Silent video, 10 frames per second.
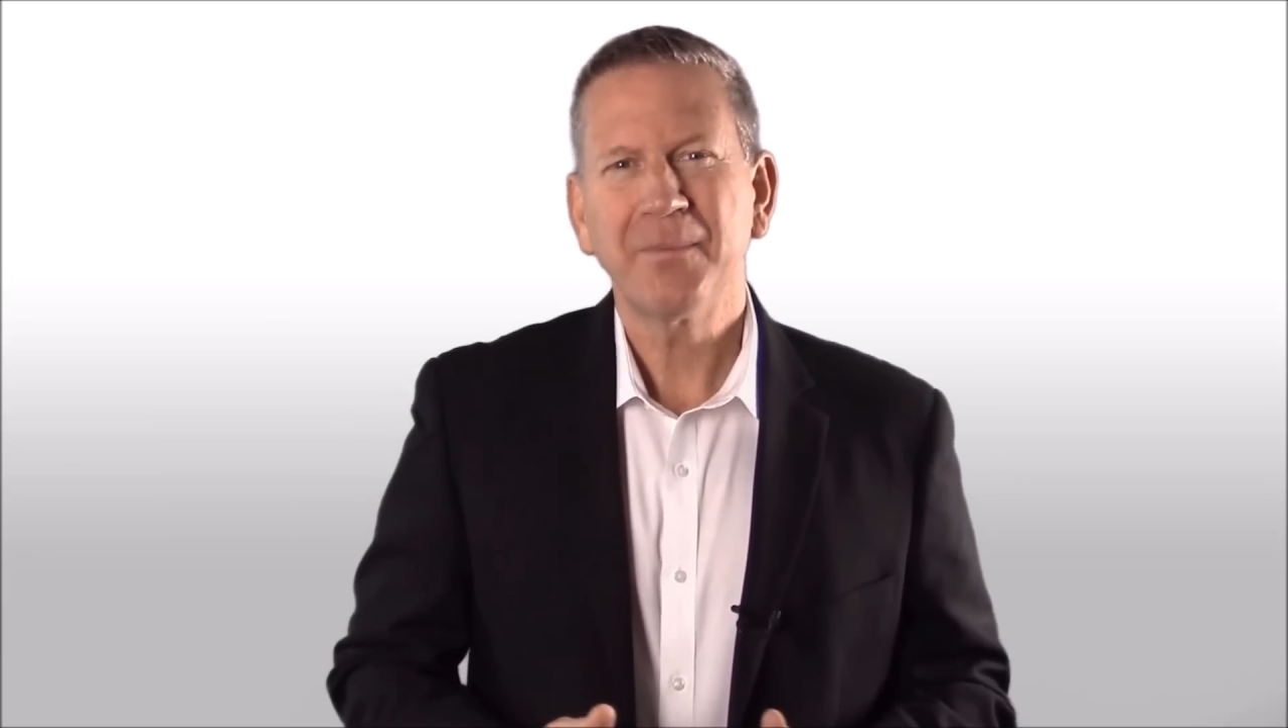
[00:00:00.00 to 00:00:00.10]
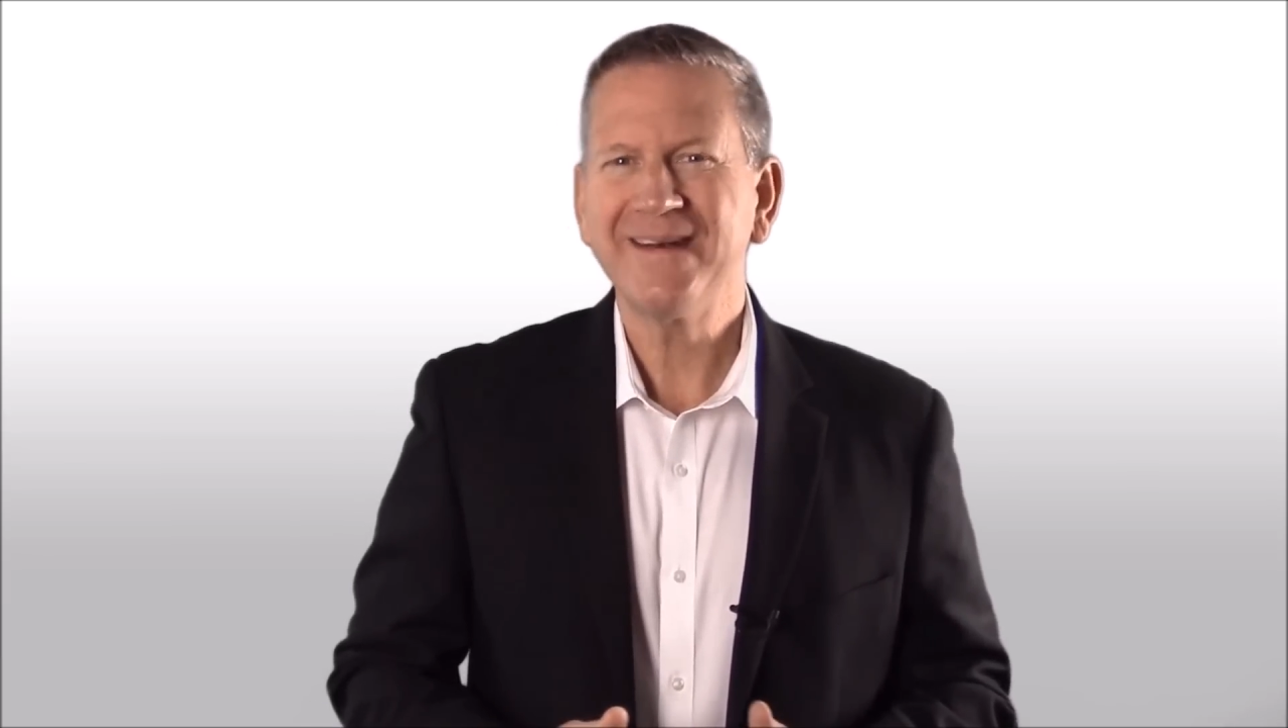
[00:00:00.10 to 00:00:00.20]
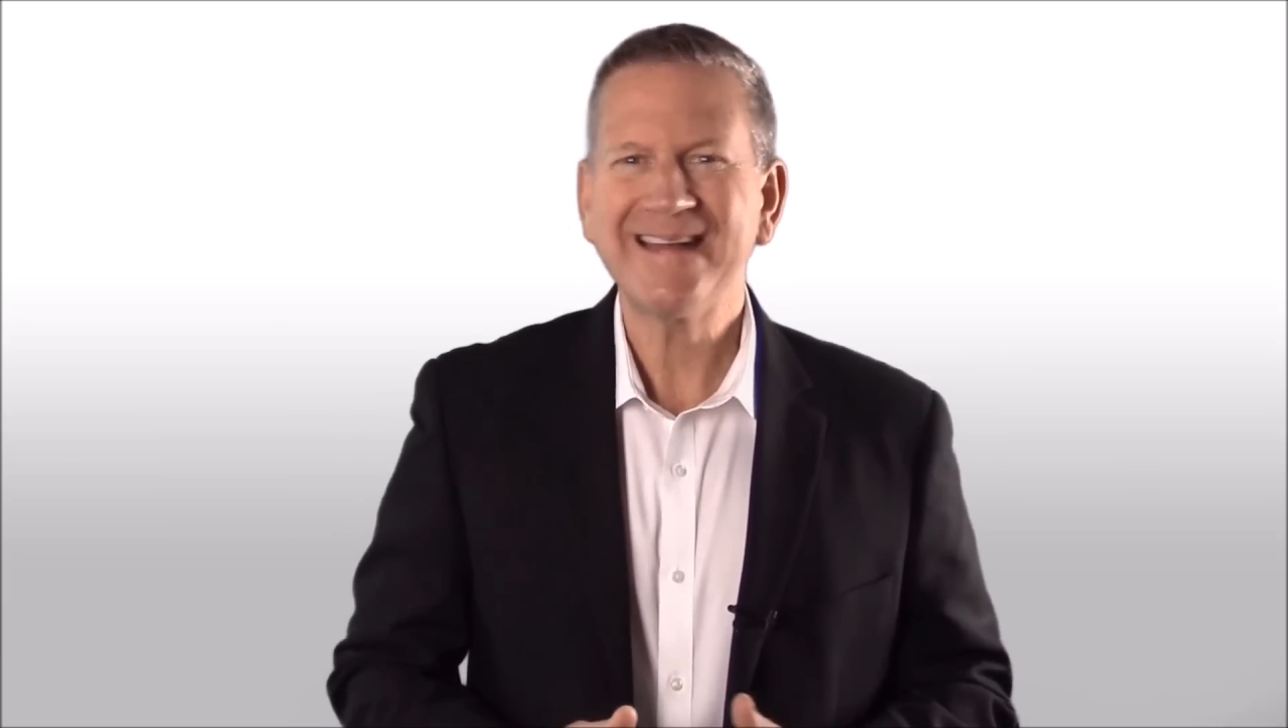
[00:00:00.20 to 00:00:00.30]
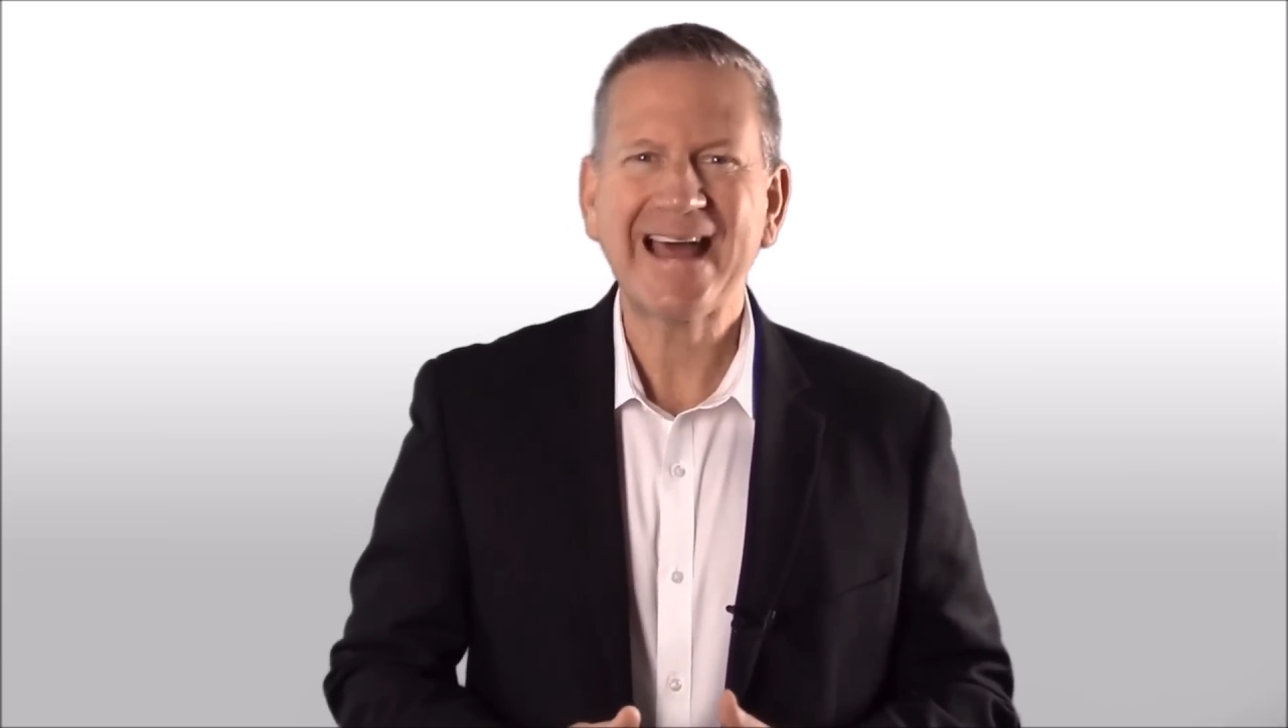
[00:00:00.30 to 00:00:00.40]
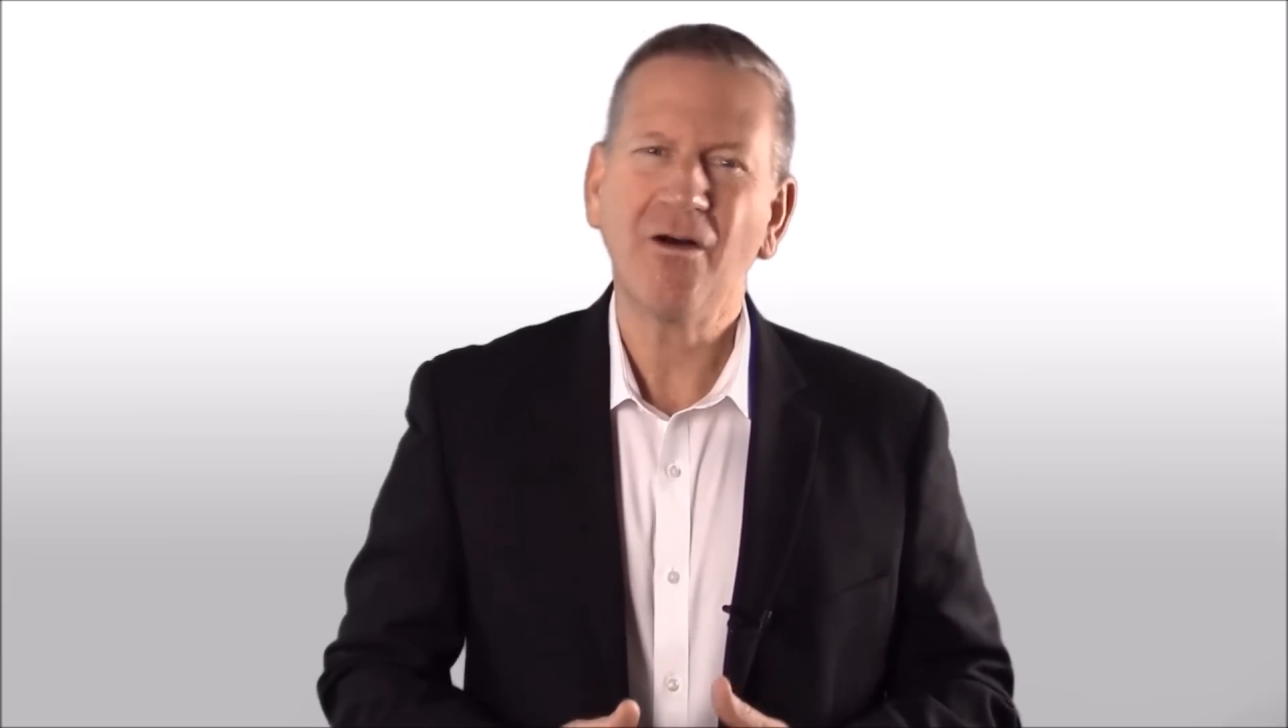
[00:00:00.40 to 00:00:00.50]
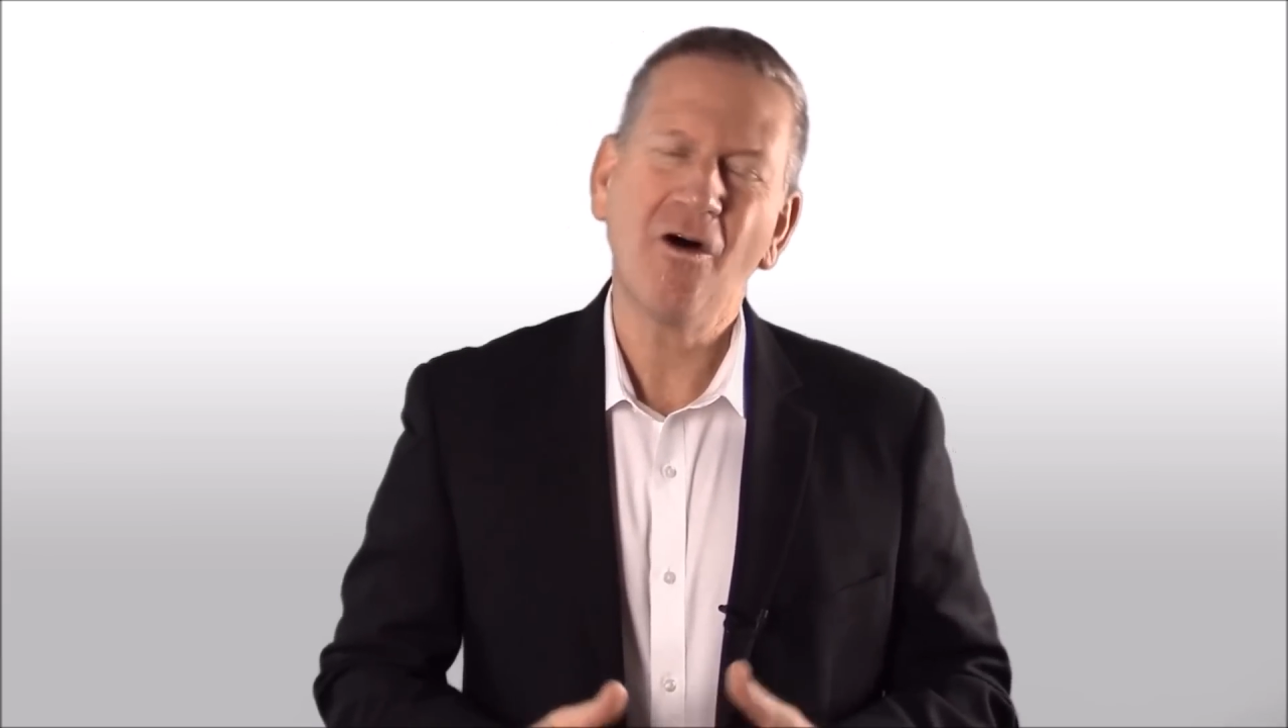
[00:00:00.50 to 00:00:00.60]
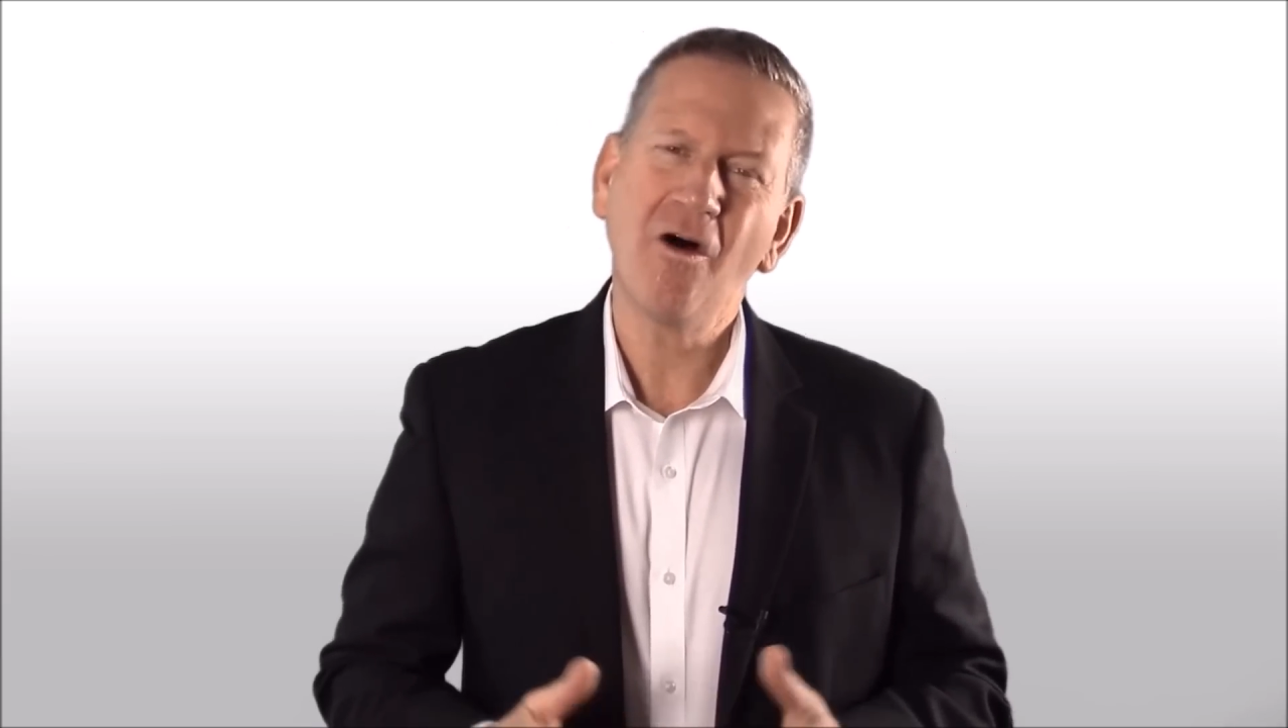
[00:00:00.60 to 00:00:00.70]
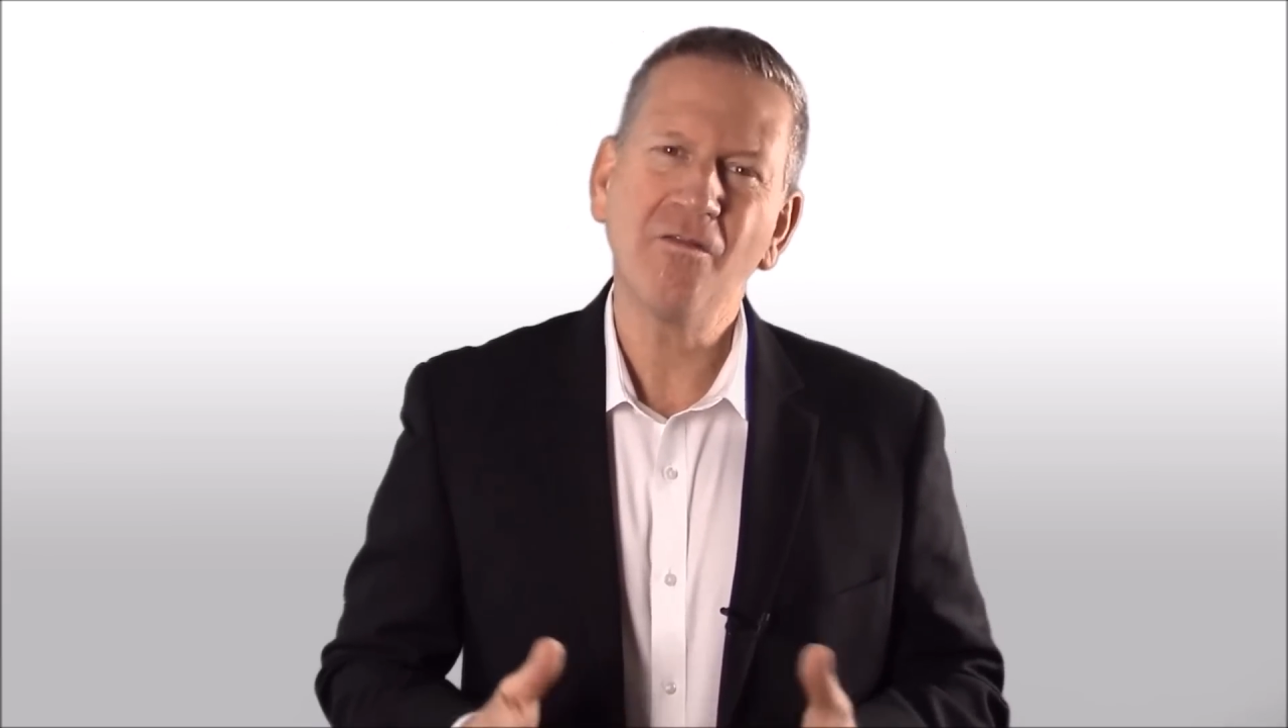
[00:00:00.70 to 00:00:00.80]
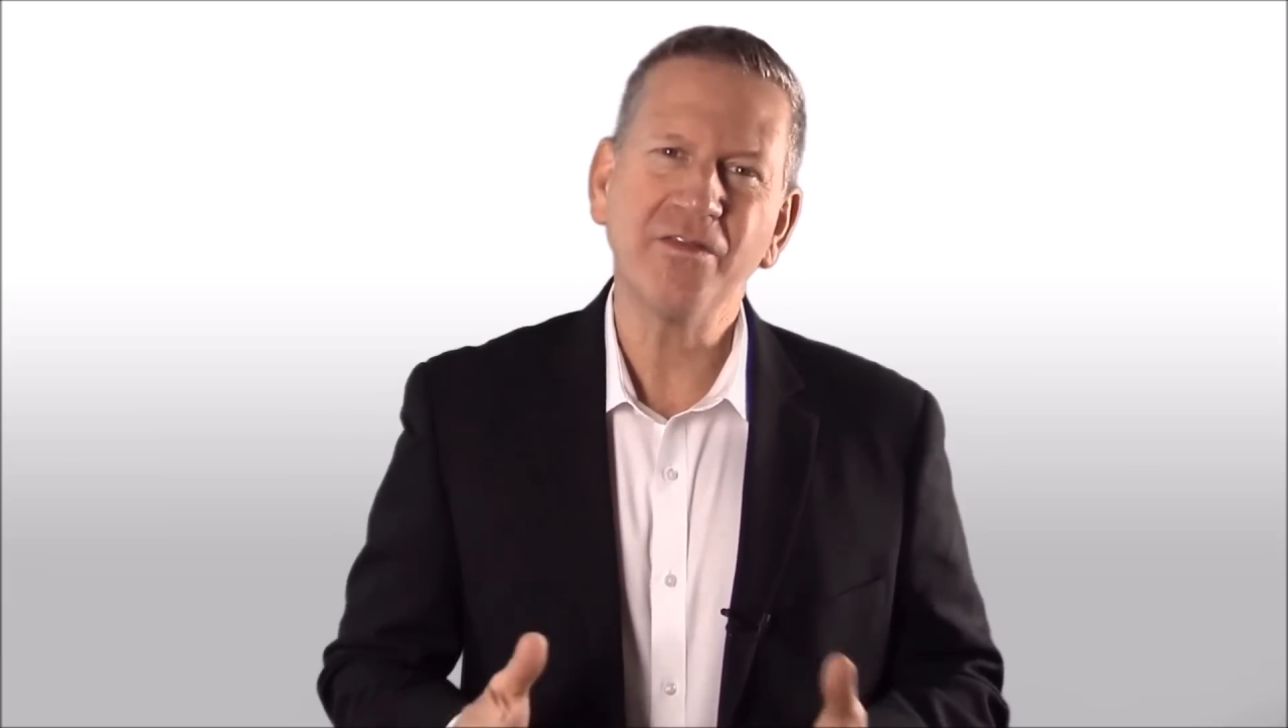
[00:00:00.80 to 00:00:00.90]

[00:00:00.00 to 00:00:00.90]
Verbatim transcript: but not all